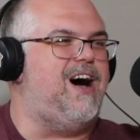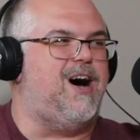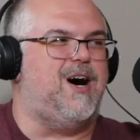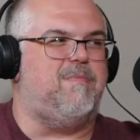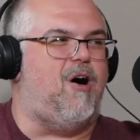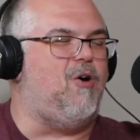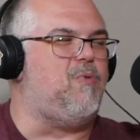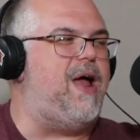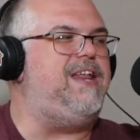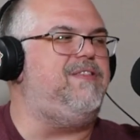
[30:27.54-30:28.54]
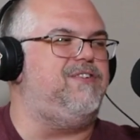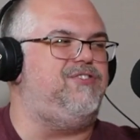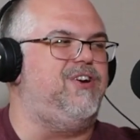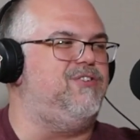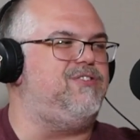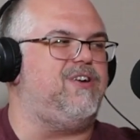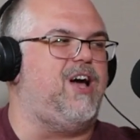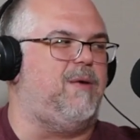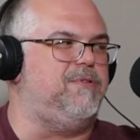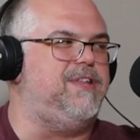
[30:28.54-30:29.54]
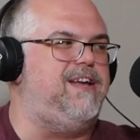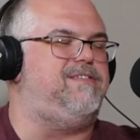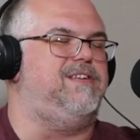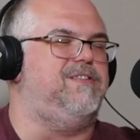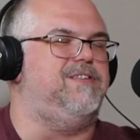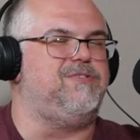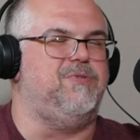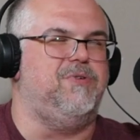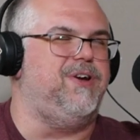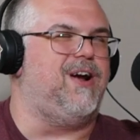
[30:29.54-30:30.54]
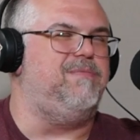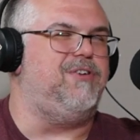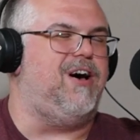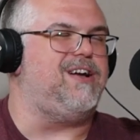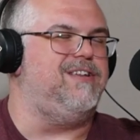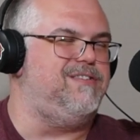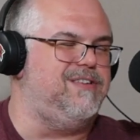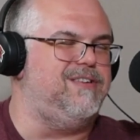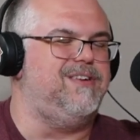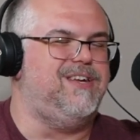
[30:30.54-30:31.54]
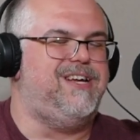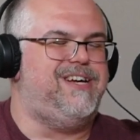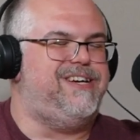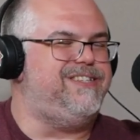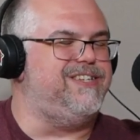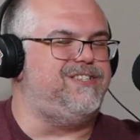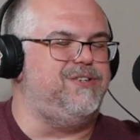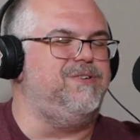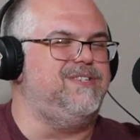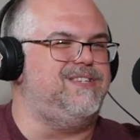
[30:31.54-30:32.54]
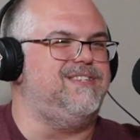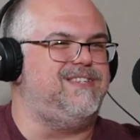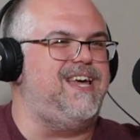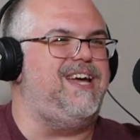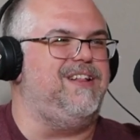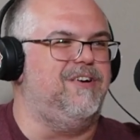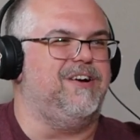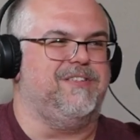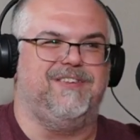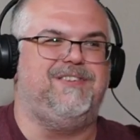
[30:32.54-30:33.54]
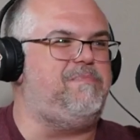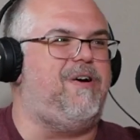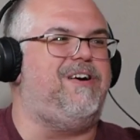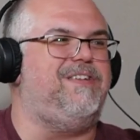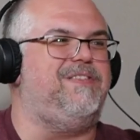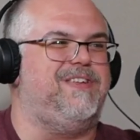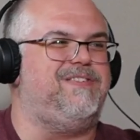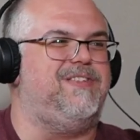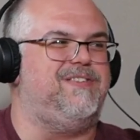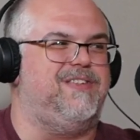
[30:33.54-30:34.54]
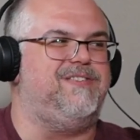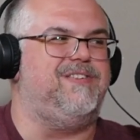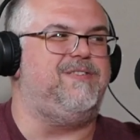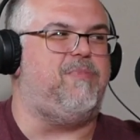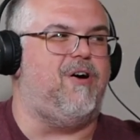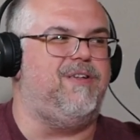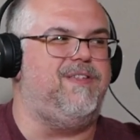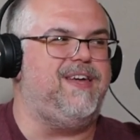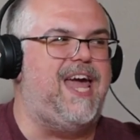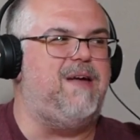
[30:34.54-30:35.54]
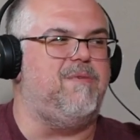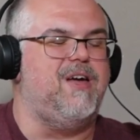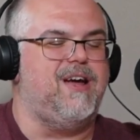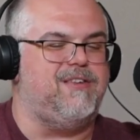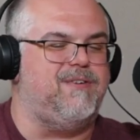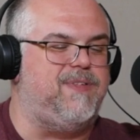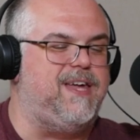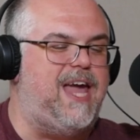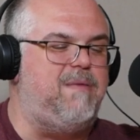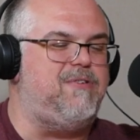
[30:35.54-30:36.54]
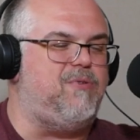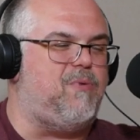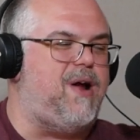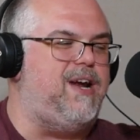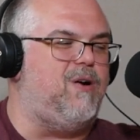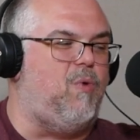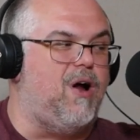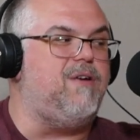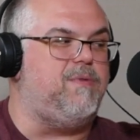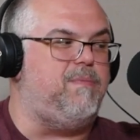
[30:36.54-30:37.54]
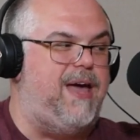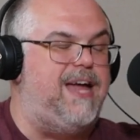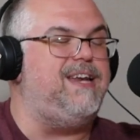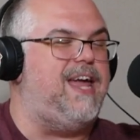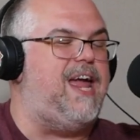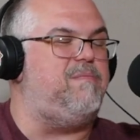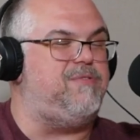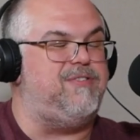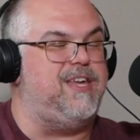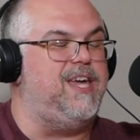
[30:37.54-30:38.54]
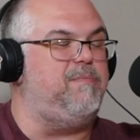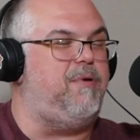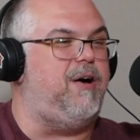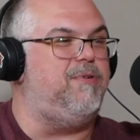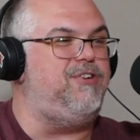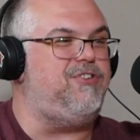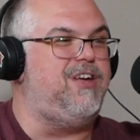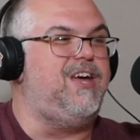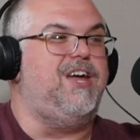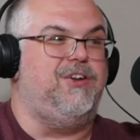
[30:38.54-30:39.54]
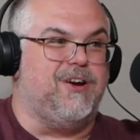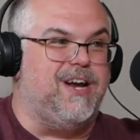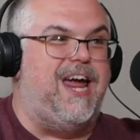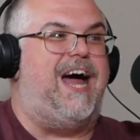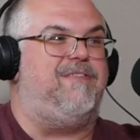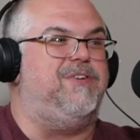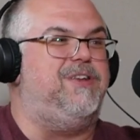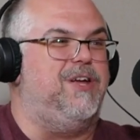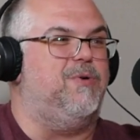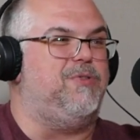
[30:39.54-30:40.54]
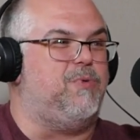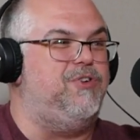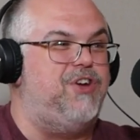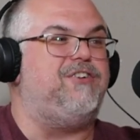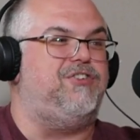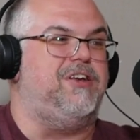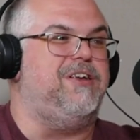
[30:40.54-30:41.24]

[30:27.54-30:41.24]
Already this year, just a couple days into the school year, I'm talking to students and saying, look, this is part of this is part of the game. Because if the game as a writer, one of the end games is to get published, you're going to have to deal with rejection.